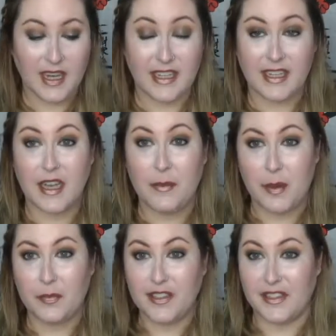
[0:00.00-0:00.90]
I did come
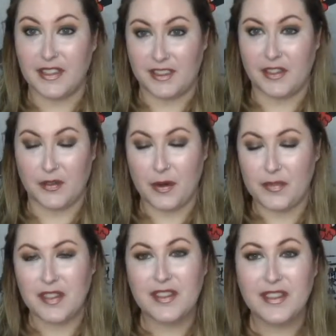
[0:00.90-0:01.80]
up with the
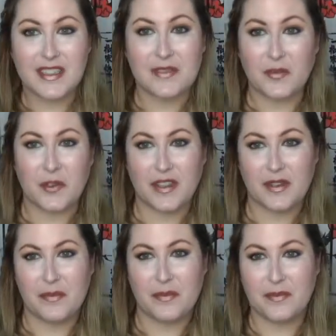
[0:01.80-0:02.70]
descriptions for
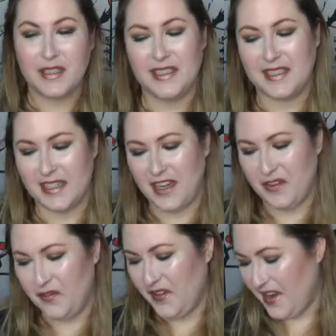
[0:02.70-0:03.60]
them and
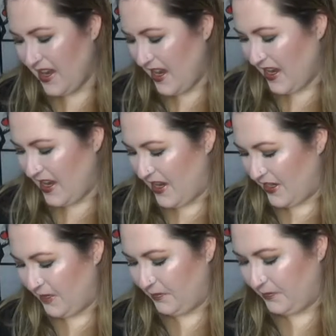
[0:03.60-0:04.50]
stuff,
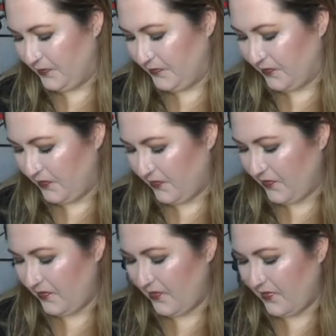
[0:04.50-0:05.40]
um,
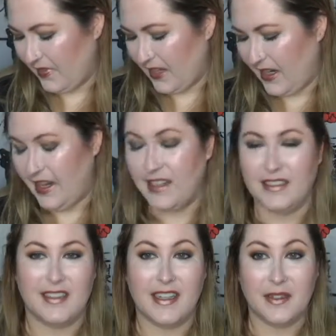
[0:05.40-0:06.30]

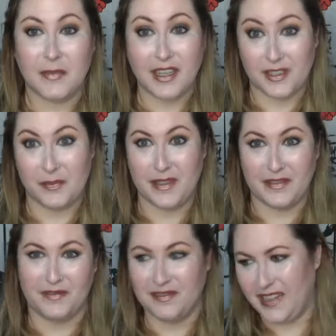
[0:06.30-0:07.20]
and uh, my
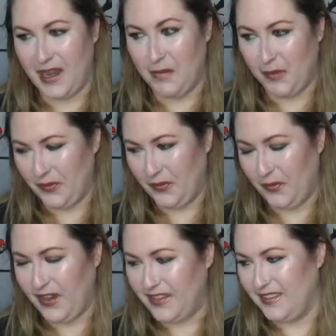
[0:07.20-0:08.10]
husband came up with
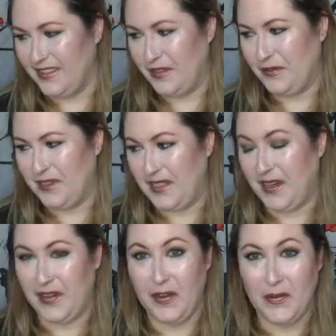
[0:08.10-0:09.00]
one who was
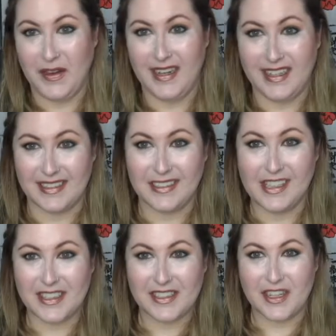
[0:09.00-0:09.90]
like, "Oh yeah,
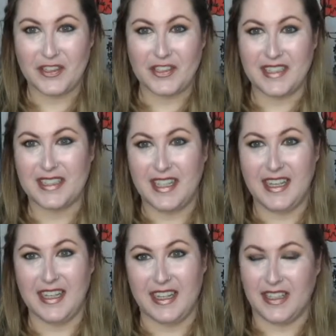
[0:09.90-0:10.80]
cross-country
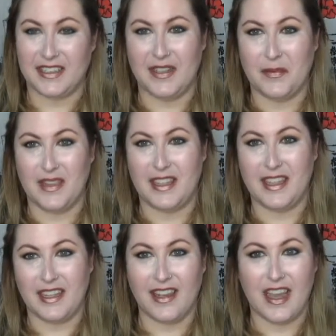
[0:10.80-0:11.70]
skiing, something
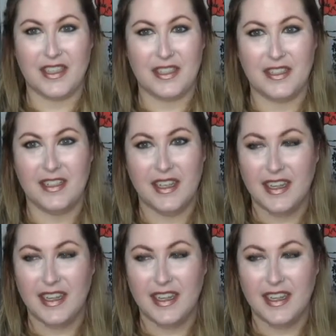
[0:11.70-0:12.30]
that lasts."